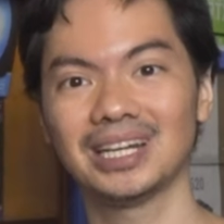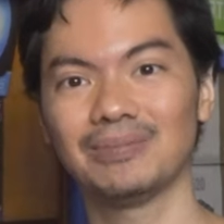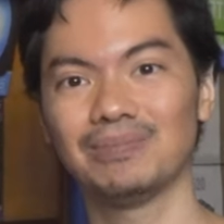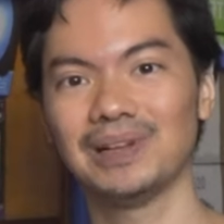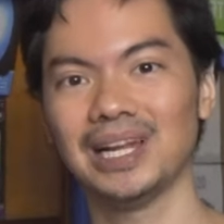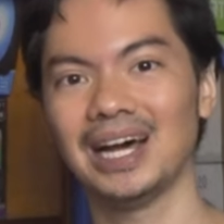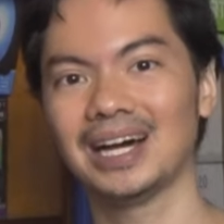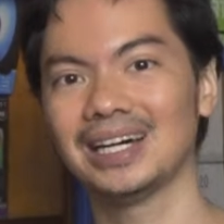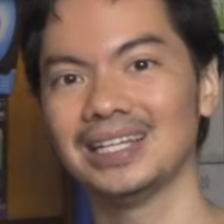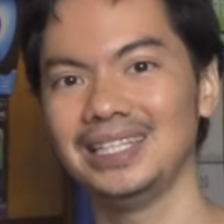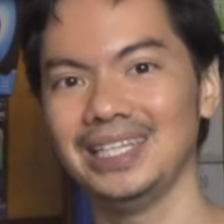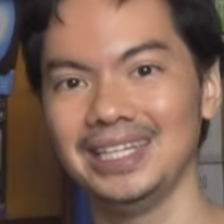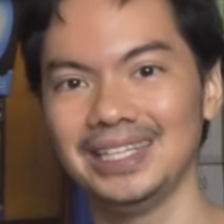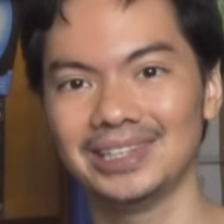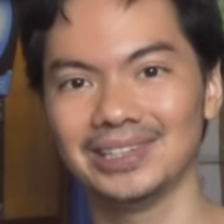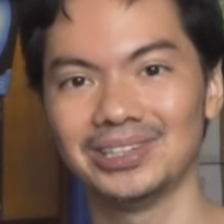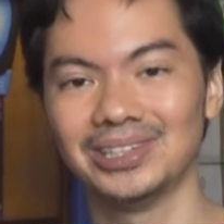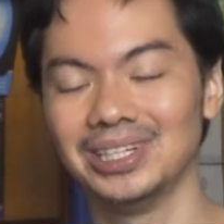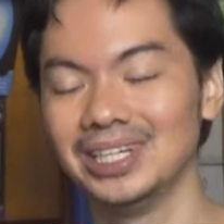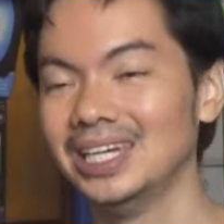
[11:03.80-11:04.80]
sirang plaka
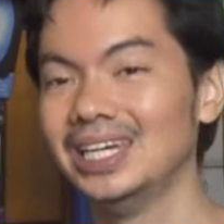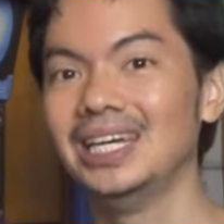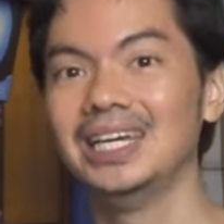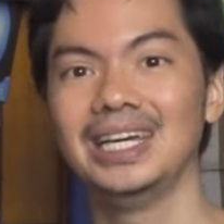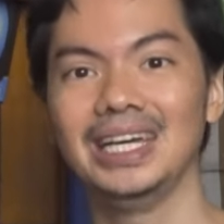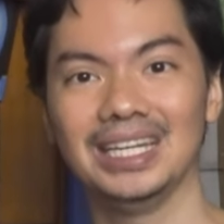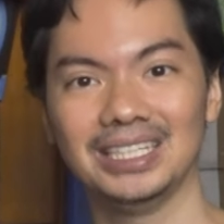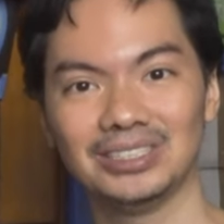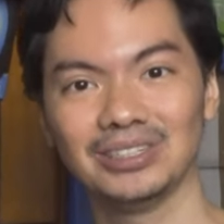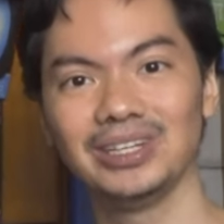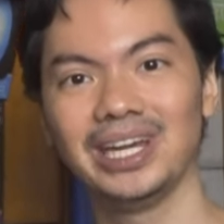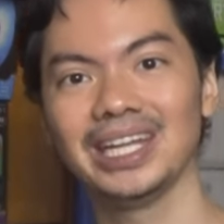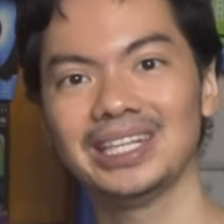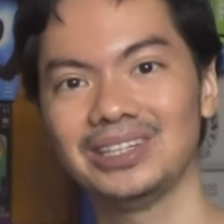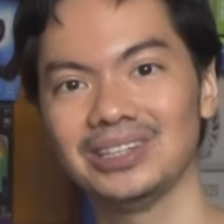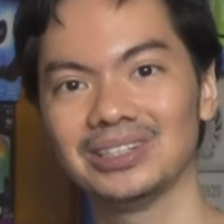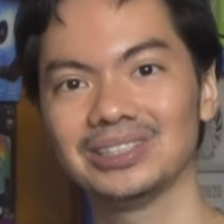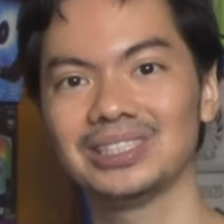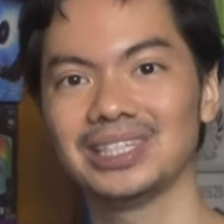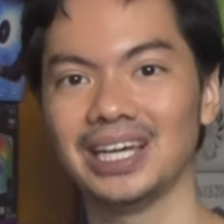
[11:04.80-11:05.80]
dito, is to
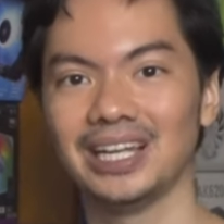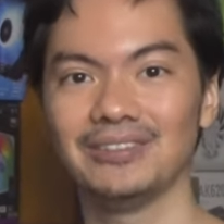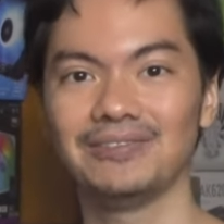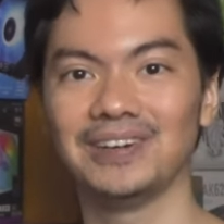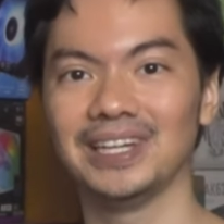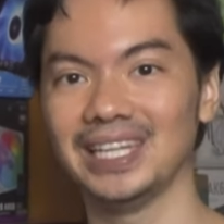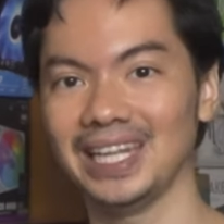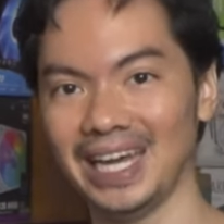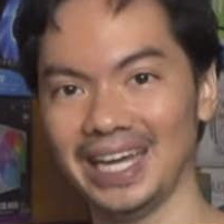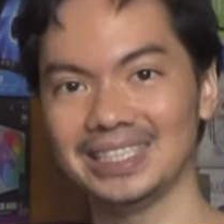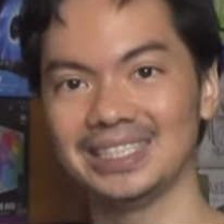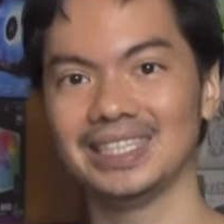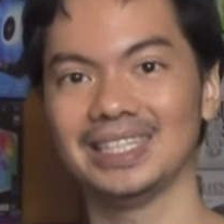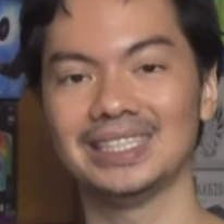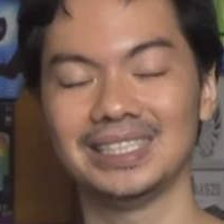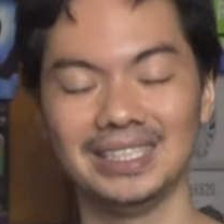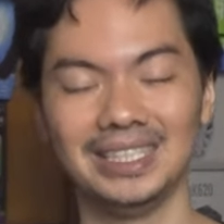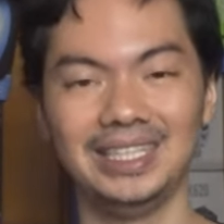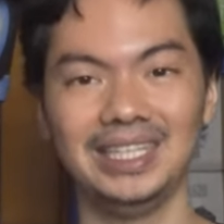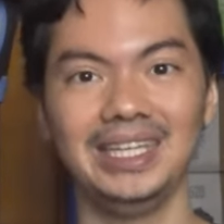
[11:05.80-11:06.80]
get yourself an
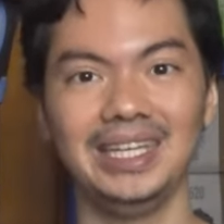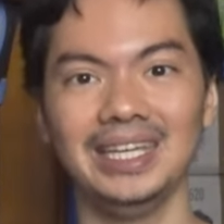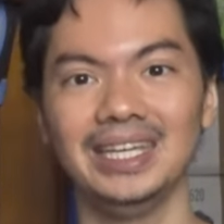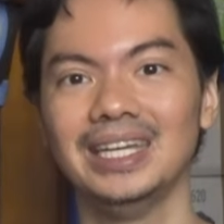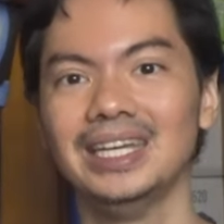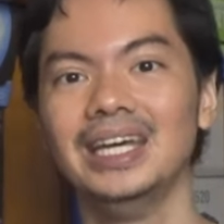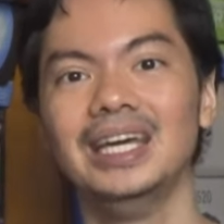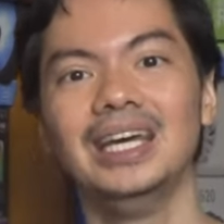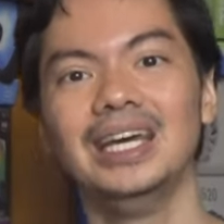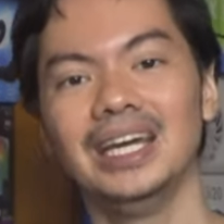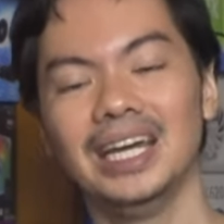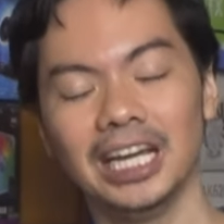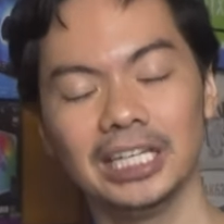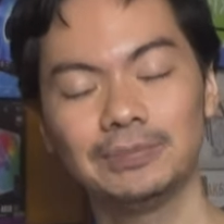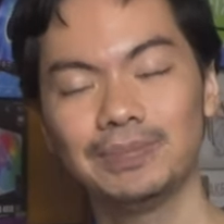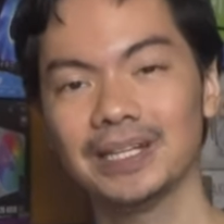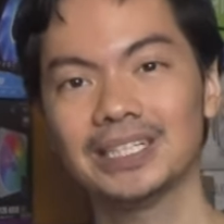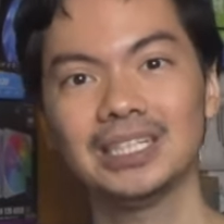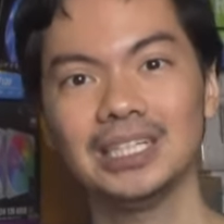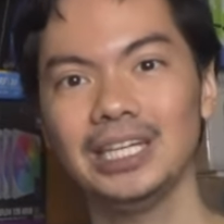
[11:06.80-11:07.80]
SSD.
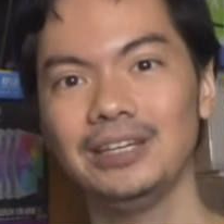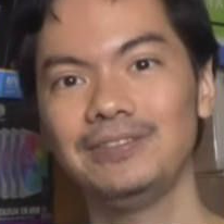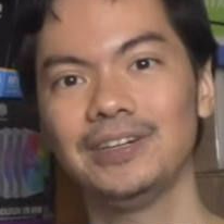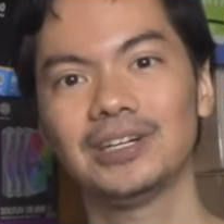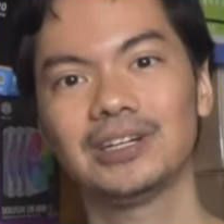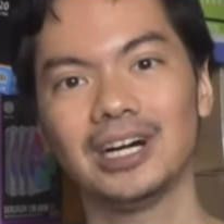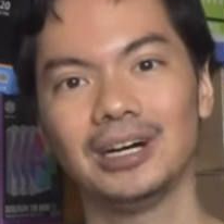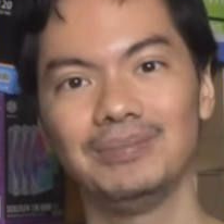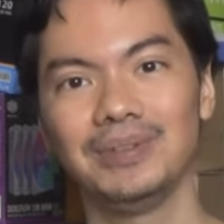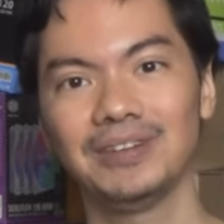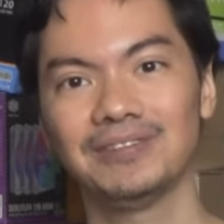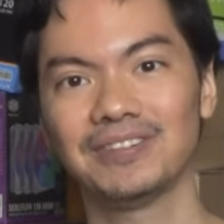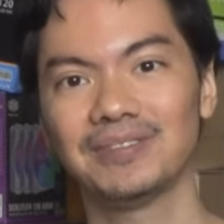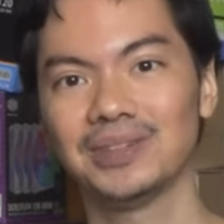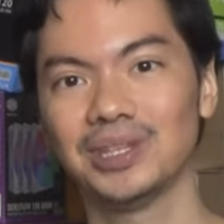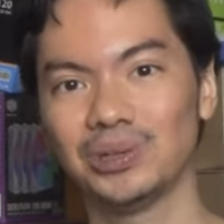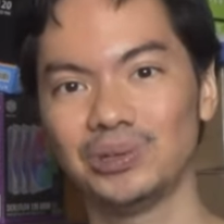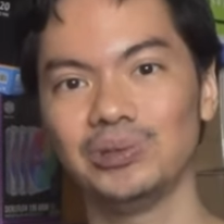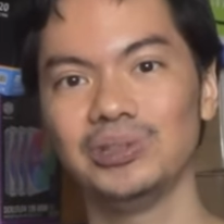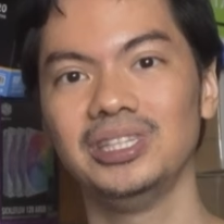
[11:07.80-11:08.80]
Especially if you're coming
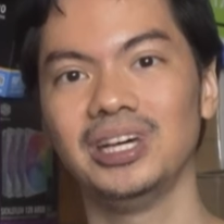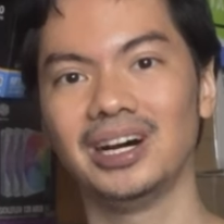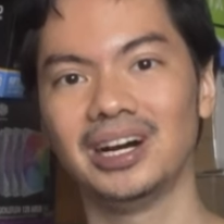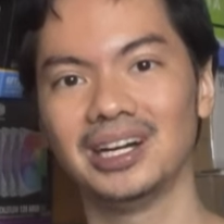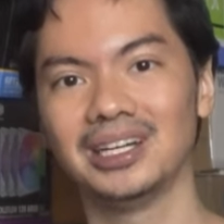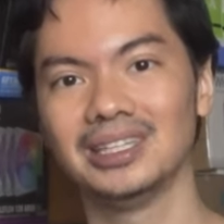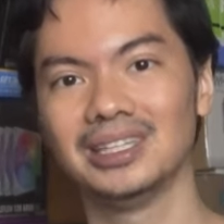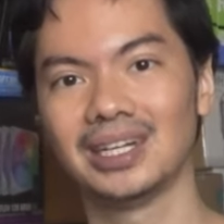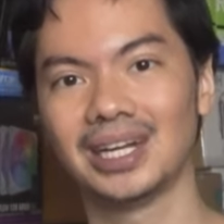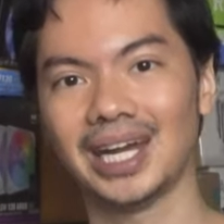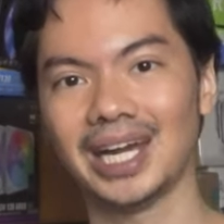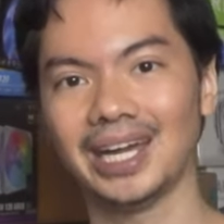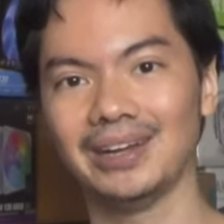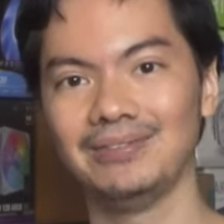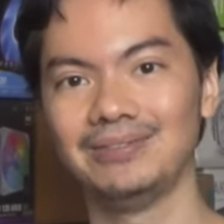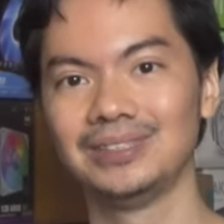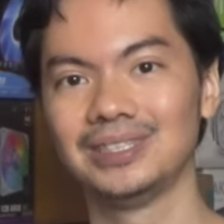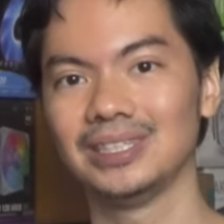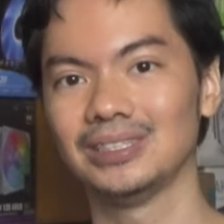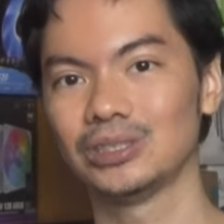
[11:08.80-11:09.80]
from the old hard
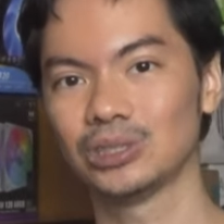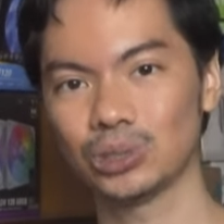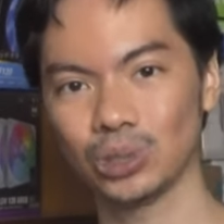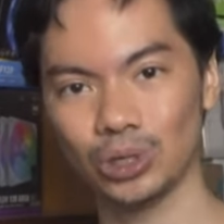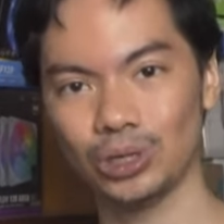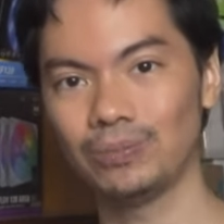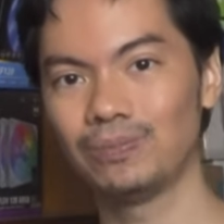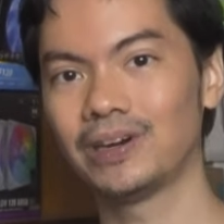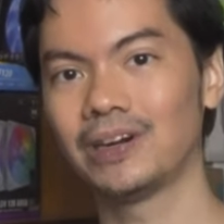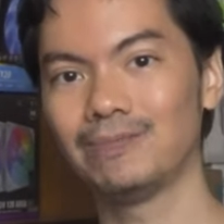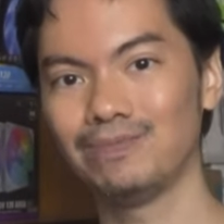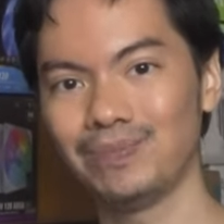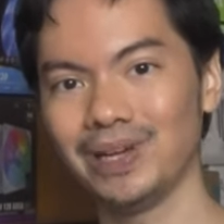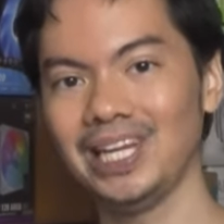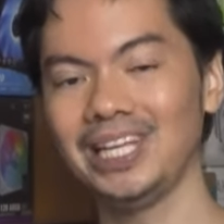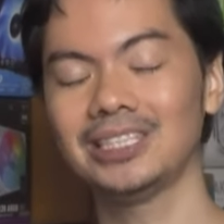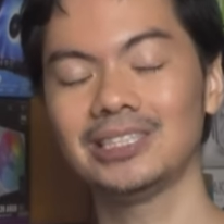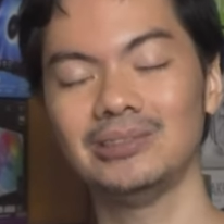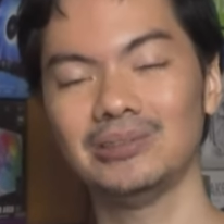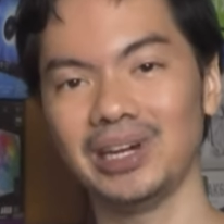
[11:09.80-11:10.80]
drives, sobrang
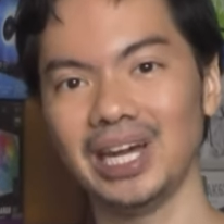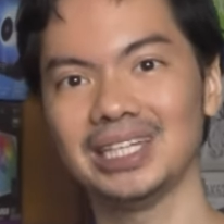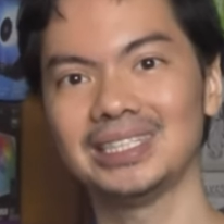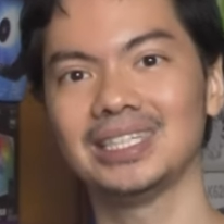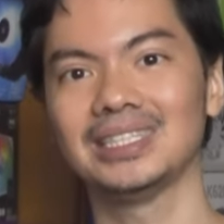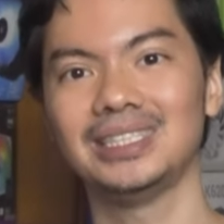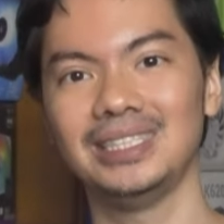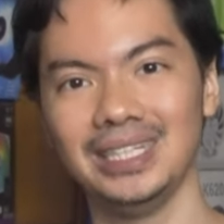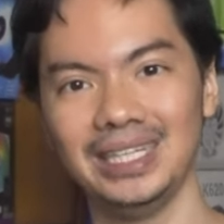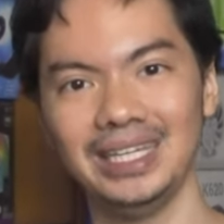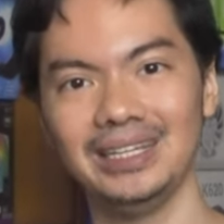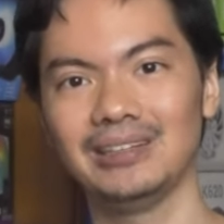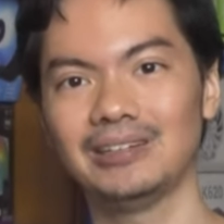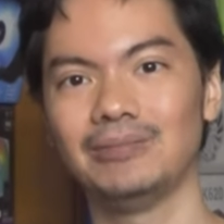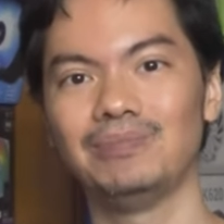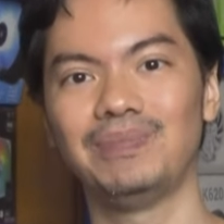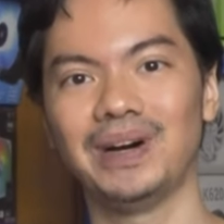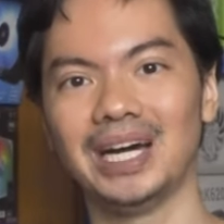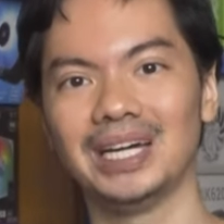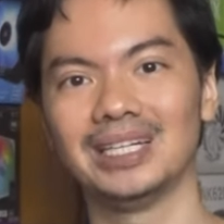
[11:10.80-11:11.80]
bilis ng SSD in
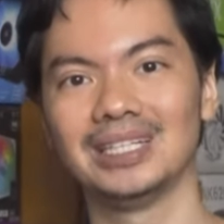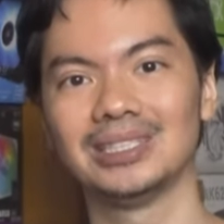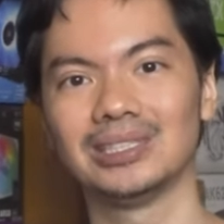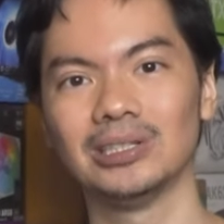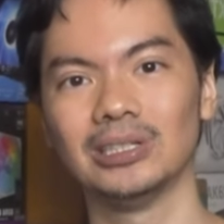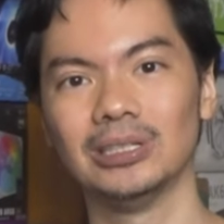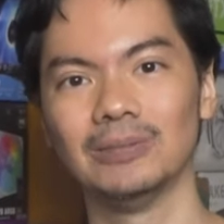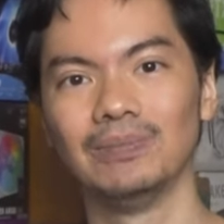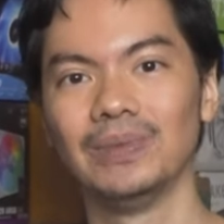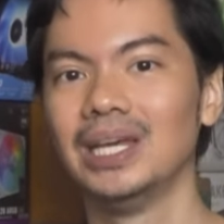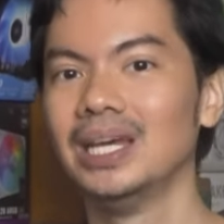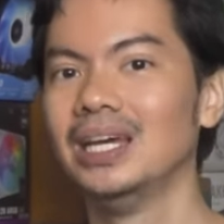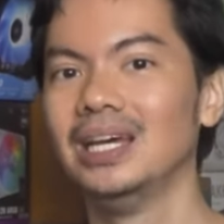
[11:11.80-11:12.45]
comparison.